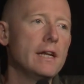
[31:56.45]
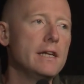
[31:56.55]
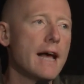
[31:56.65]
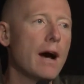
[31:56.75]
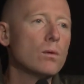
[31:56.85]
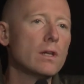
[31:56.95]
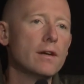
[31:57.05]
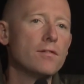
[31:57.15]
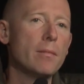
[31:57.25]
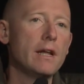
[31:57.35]
He's
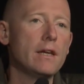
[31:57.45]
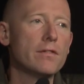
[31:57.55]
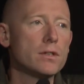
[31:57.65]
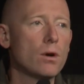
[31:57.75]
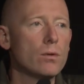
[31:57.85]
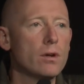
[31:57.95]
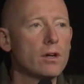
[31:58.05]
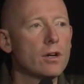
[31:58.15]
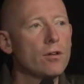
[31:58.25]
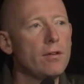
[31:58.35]
outlived many of his own
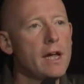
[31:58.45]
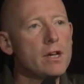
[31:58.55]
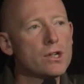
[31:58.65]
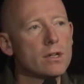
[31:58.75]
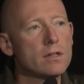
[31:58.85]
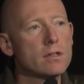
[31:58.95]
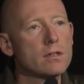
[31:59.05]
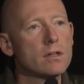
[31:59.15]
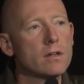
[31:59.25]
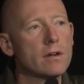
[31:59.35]

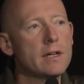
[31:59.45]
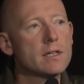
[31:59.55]
creations. Right?